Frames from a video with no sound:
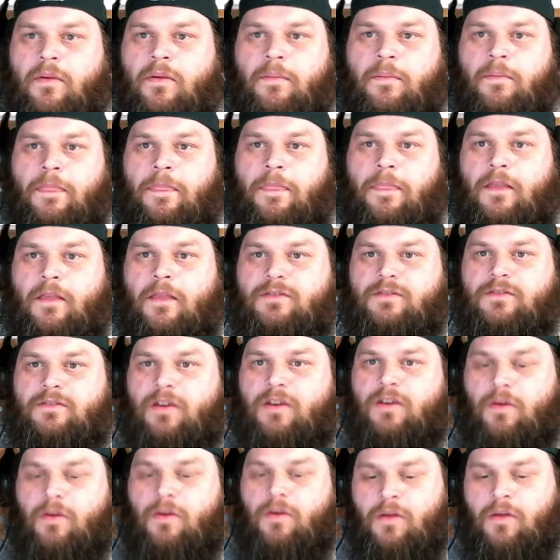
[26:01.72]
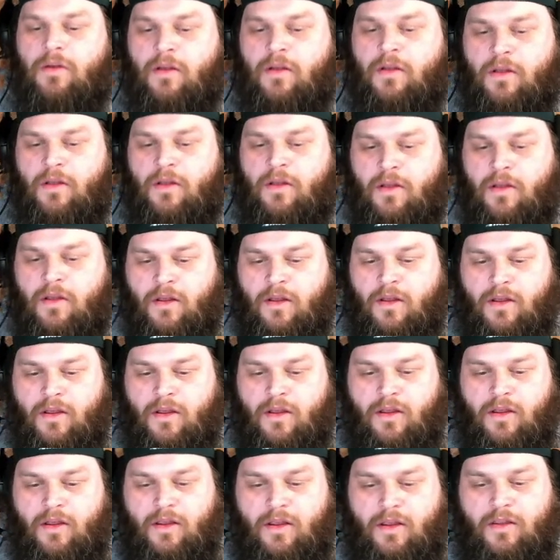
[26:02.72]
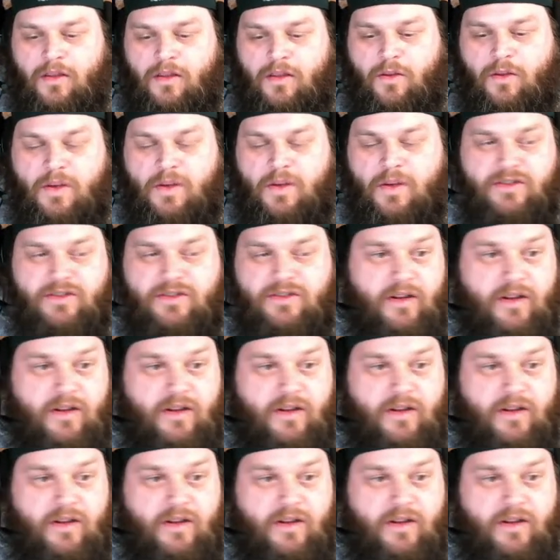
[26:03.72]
So the question